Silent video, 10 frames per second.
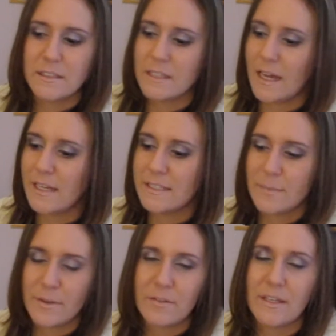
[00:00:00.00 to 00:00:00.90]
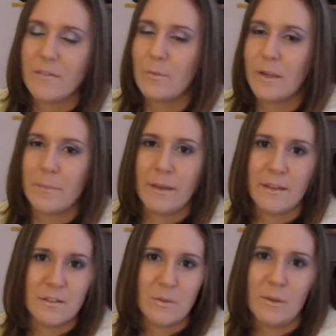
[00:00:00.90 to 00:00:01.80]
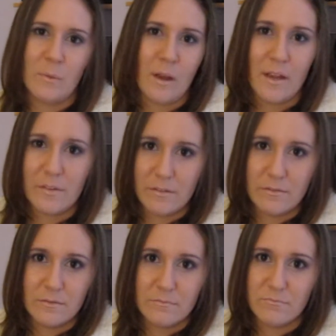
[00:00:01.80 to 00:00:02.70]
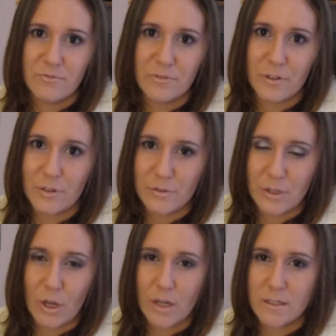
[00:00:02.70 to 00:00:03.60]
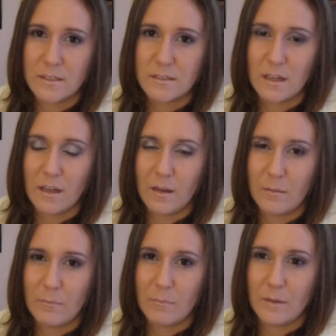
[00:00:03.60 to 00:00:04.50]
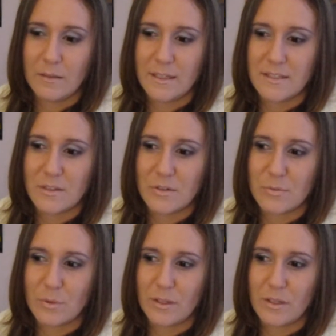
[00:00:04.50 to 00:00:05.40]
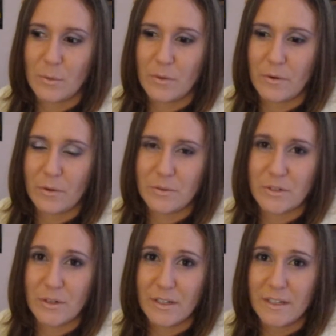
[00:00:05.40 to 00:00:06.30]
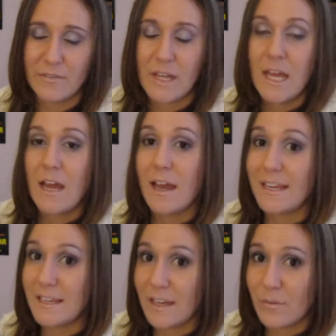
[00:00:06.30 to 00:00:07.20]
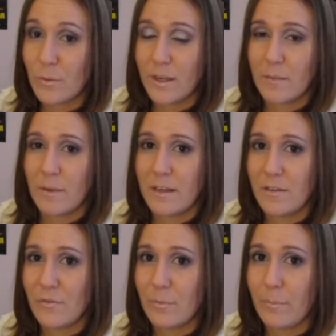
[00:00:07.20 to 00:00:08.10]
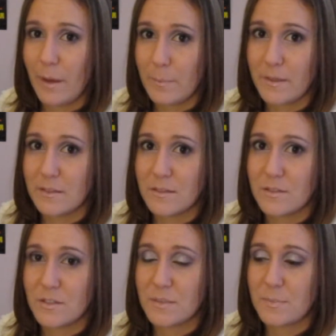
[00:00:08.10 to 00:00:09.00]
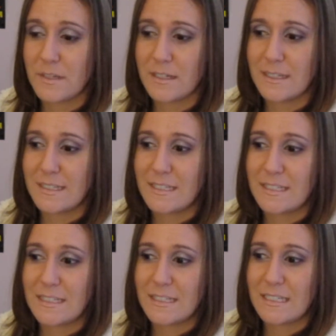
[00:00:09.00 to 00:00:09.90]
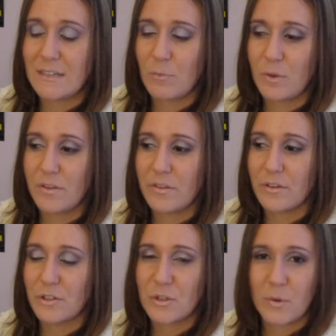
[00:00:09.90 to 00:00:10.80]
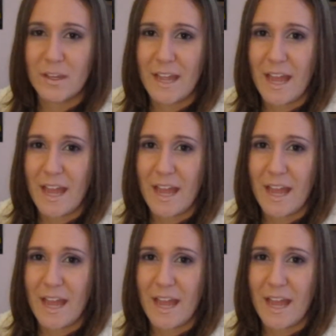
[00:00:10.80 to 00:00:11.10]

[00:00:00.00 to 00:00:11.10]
I typically never recommend doing rawhide for dogs unless there's really no other alternative. I never recommend it for puppies just because with their chewing